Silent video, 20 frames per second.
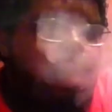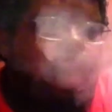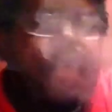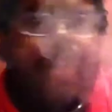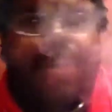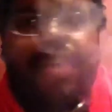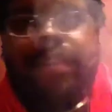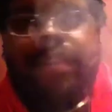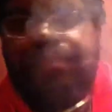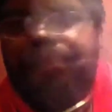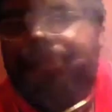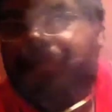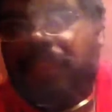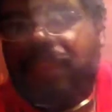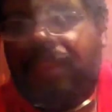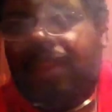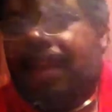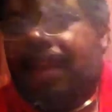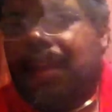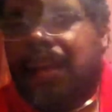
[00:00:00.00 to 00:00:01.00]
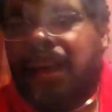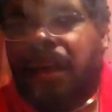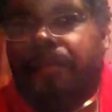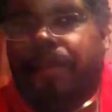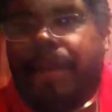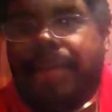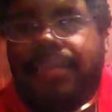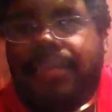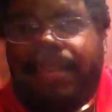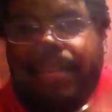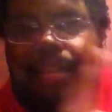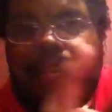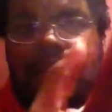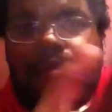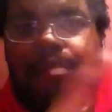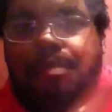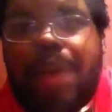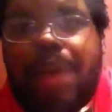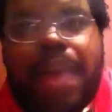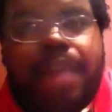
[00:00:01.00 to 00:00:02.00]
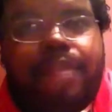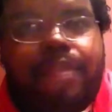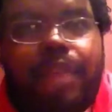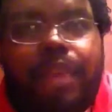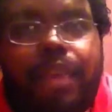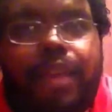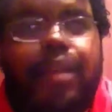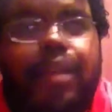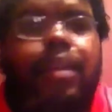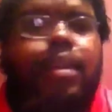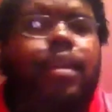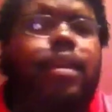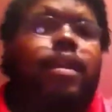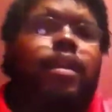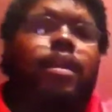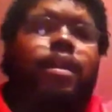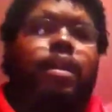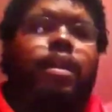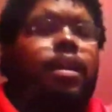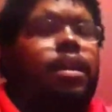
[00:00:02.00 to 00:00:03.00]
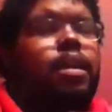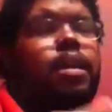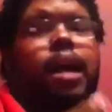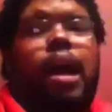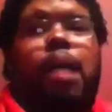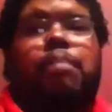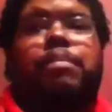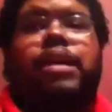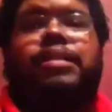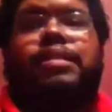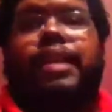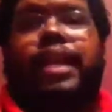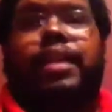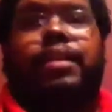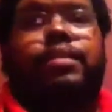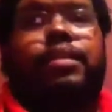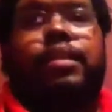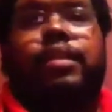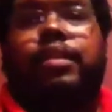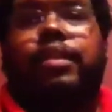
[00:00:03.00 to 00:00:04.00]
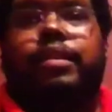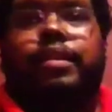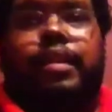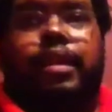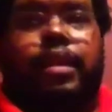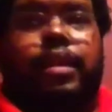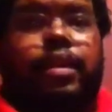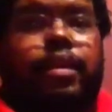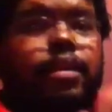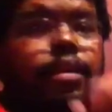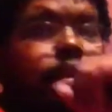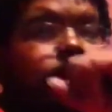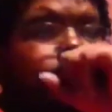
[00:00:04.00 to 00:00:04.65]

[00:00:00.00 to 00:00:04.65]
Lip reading: And I'm not saying that's a bad thing. I'm not saying it's a good thing.